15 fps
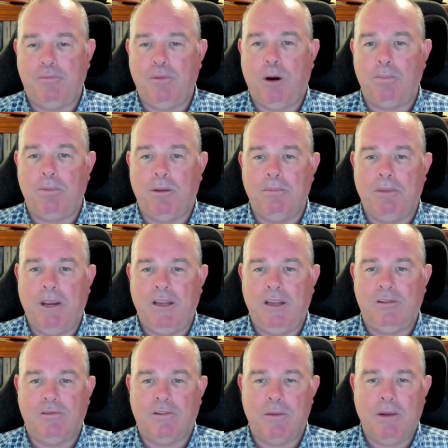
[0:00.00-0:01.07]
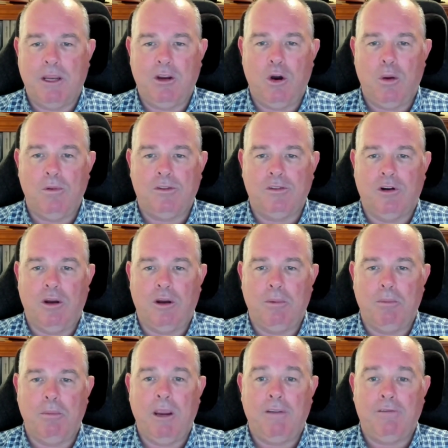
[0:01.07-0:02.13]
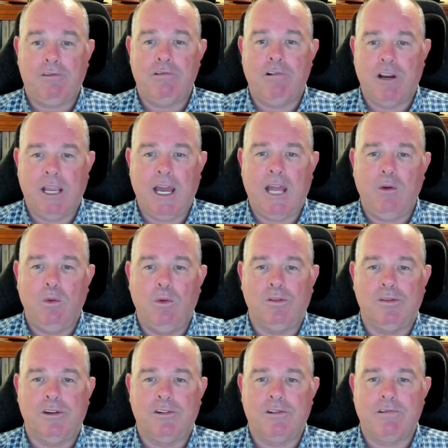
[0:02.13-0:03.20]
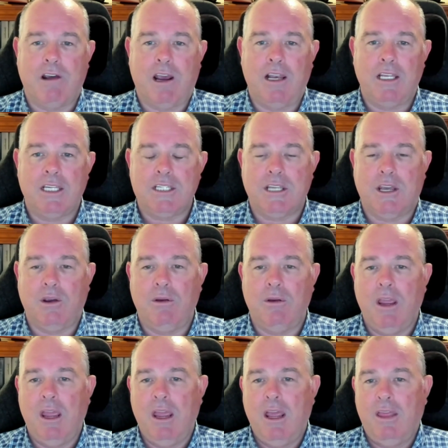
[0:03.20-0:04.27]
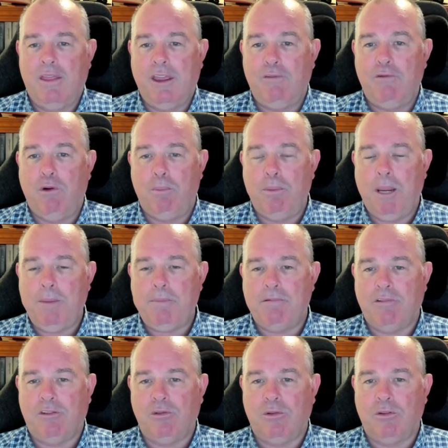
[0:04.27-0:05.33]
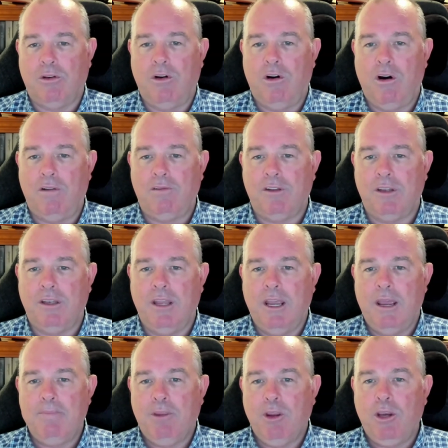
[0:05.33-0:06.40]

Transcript: popular means of committing a homicide. But we have strong gun laws in Australia, so therefore people resort to knives. And you